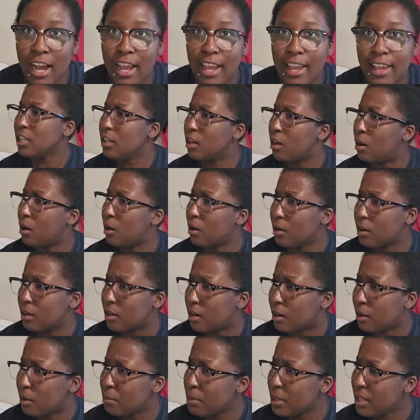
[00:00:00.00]
Is it
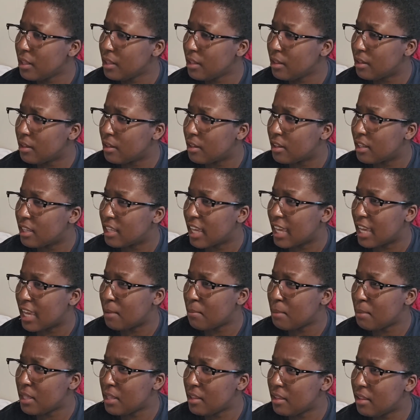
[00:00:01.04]
Carmen?
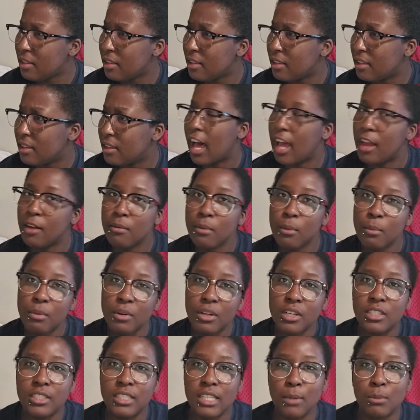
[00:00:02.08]
Cameron? I
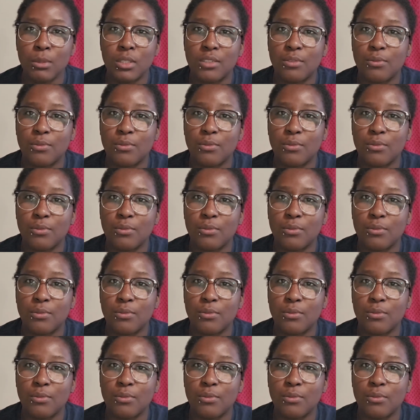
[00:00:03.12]
remember his name